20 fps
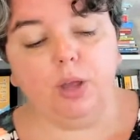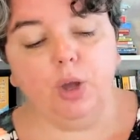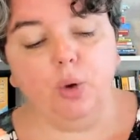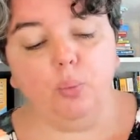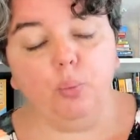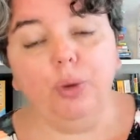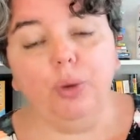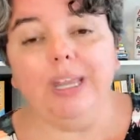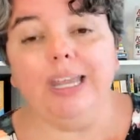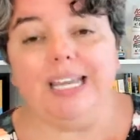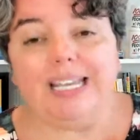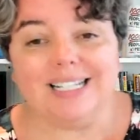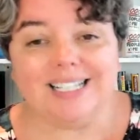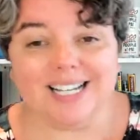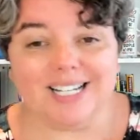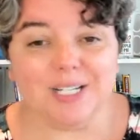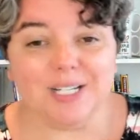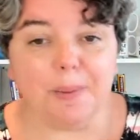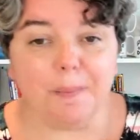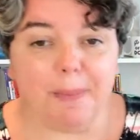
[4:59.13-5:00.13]
really it
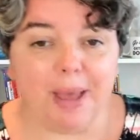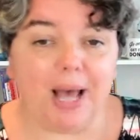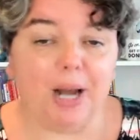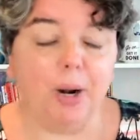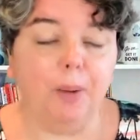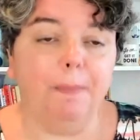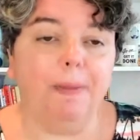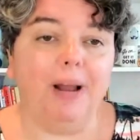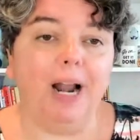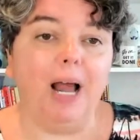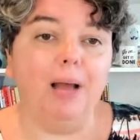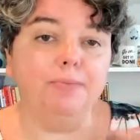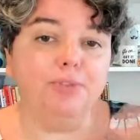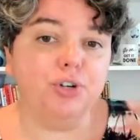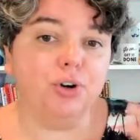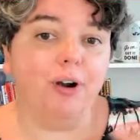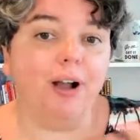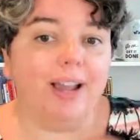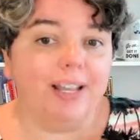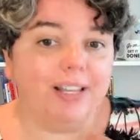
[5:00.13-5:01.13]
doesn't matter, but I'm
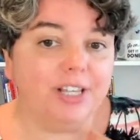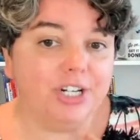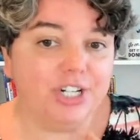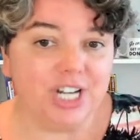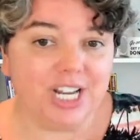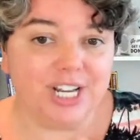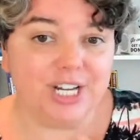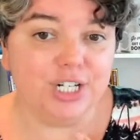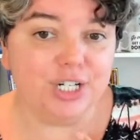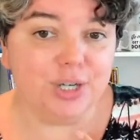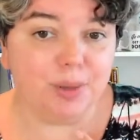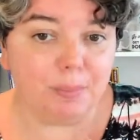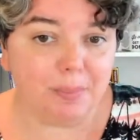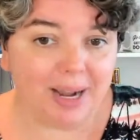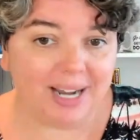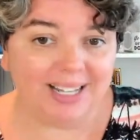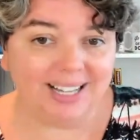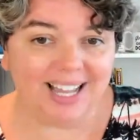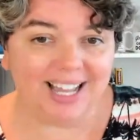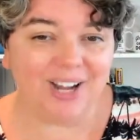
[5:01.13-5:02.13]
trying to change
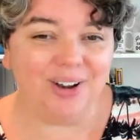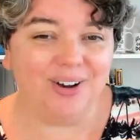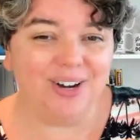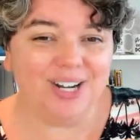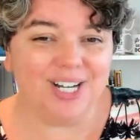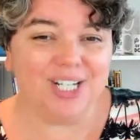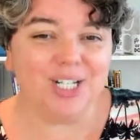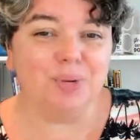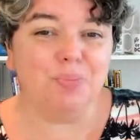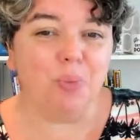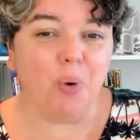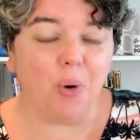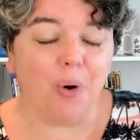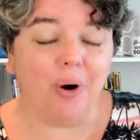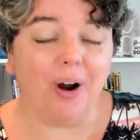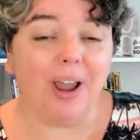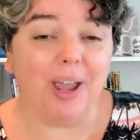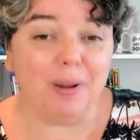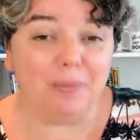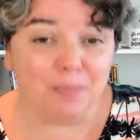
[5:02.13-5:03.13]
my language
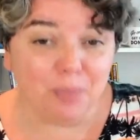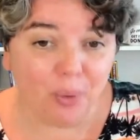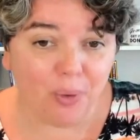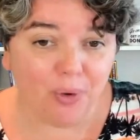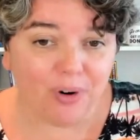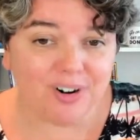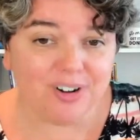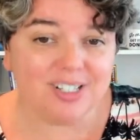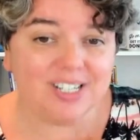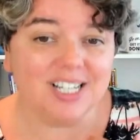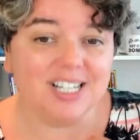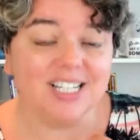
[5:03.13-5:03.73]
more and more to